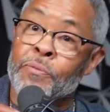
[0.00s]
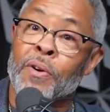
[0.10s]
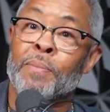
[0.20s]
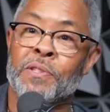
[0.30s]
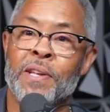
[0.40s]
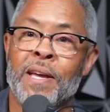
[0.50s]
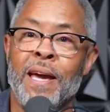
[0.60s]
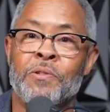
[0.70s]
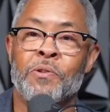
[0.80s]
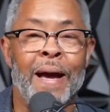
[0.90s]
from a
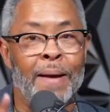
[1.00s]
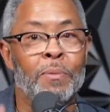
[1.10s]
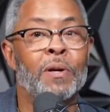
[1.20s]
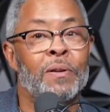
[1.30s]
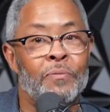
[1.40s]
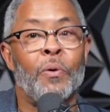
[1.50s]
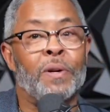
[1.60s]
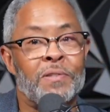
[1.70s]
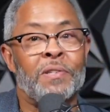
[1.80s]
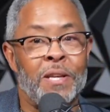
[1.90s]
stage. So I am looking forward
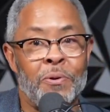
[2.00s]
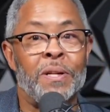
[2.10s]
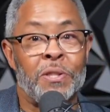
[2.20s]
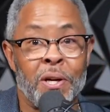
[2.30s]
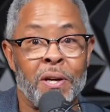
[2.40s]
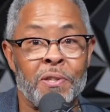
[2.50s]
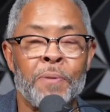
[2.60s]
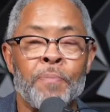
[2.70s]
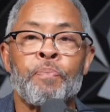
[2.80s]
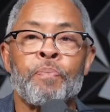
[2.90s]
to seeing you in church.
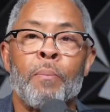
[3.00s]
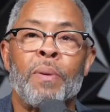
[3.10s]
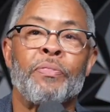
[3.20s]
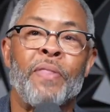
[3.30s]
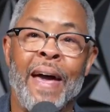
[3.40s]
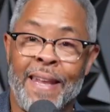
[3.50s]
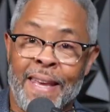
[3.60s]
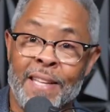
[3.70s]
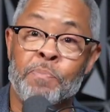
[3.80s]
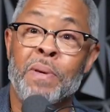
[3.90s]
But that
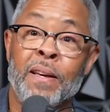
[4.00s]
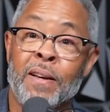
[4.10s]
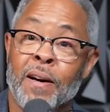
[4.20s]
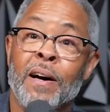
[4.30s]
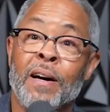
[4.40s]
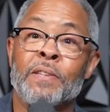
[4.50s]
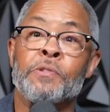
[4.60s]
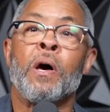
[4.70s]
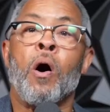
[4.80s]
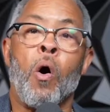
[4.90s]
is because
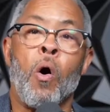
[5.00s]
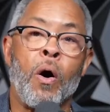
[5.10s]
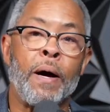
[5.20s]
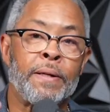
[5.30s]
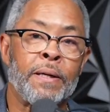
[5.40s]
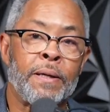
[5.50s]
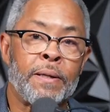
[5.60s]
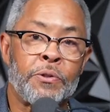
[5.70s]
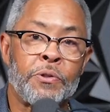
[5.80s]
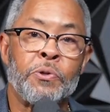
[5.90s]
on
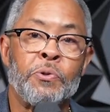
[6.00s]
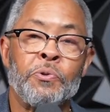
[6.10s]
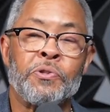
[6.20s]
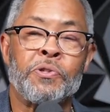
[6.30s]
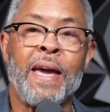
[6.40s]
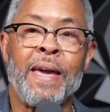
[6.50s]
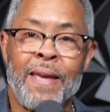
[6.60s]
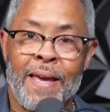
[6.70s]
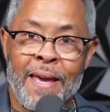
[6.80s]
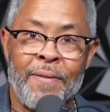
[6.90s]
Tuesday
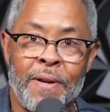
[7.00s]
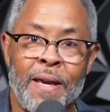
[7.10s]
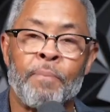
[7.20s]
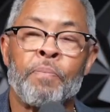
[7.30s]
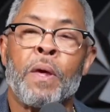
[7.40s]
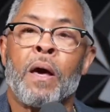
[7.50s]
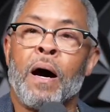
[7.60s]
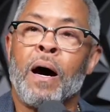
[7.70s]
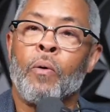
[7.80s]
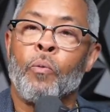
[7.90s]
evening,
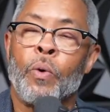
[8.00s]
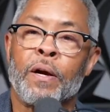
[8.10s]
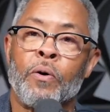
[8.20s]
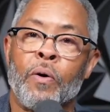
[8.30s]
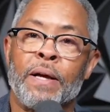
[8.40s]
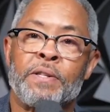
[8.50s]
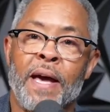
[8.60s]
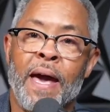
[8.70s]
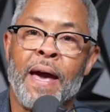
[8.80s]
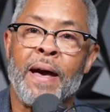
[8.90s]
we're going to
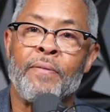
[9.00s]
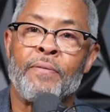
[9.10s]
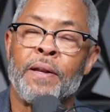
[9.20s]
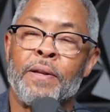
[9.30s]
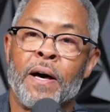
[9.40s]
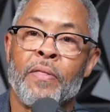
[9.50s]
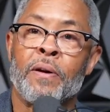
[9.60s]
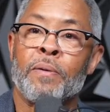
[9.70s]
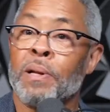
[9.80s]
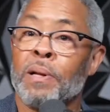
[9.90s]
have
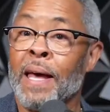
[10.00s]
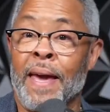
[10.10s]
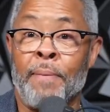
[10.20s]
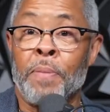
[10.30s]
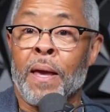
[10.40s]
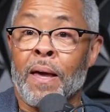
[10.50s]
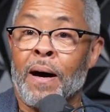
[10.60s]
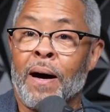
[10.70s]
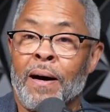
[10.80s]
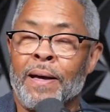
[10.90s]
another play.
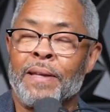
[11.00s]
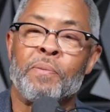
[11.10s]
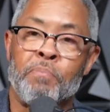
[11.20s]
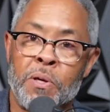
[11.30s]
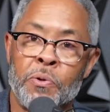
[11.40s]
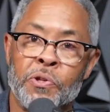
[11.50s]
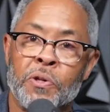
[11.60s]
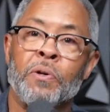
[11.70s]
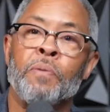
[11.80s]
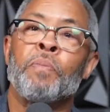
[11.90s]
It's a
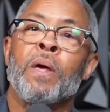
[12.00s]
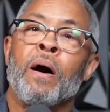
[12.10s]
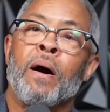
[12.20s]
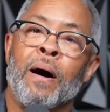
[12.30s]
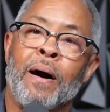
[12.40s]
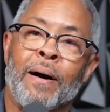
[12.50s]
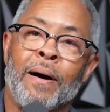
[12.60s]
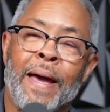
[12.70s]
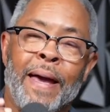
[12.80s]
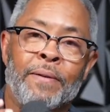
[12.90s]
musical.
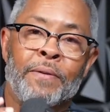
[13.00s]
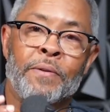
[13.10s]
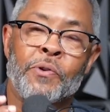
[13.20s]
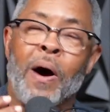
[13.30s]
And so